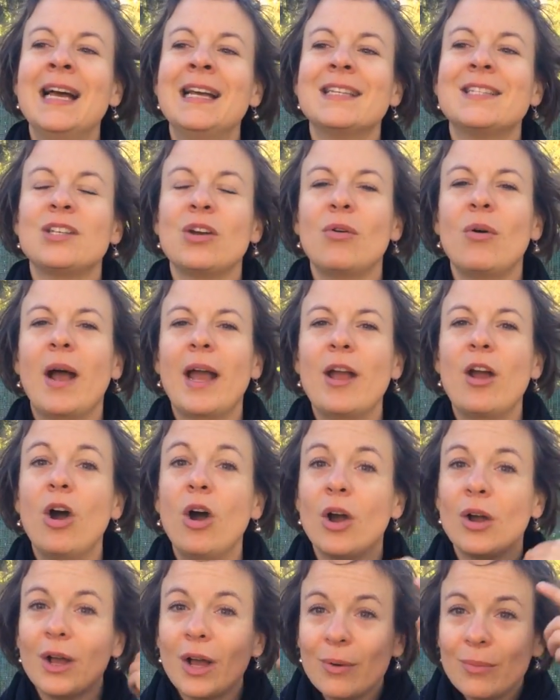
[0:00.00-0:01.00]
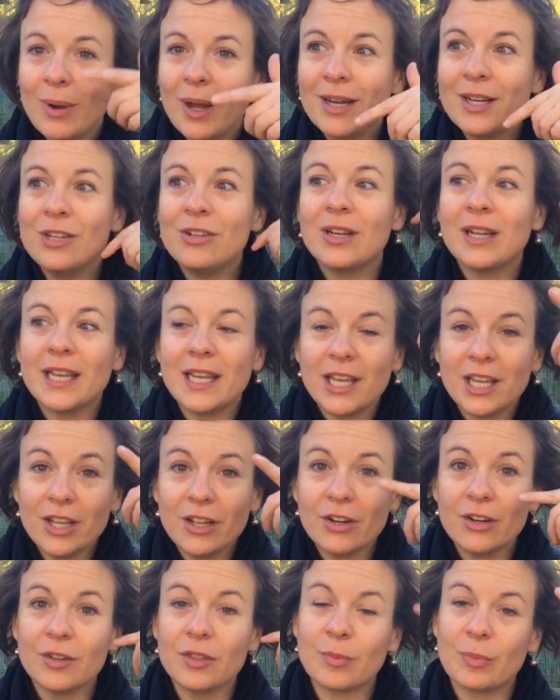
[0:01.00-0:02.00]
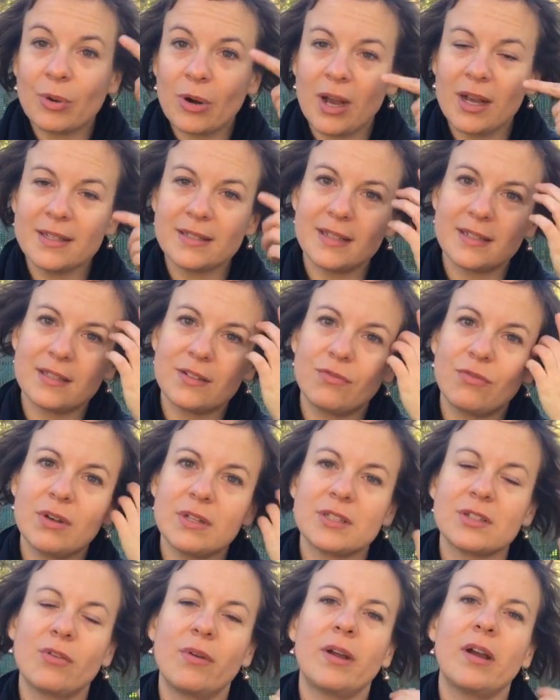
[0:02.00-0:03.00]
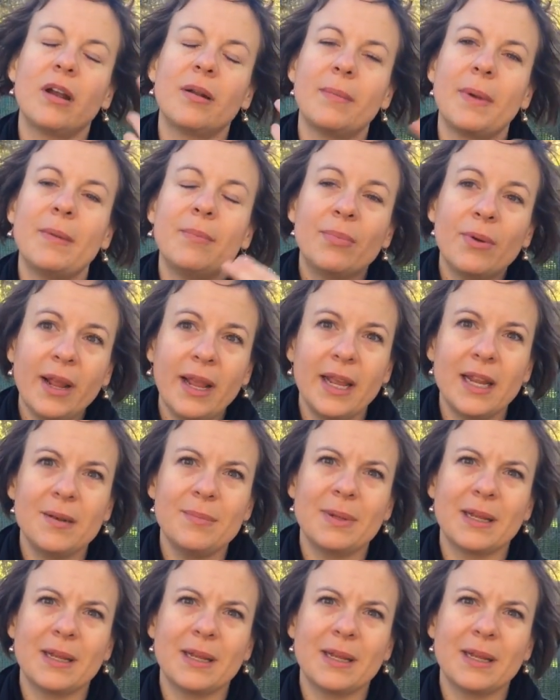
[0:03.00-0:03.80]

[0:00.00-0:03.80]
So I want you to hear the process of what's going on in my brain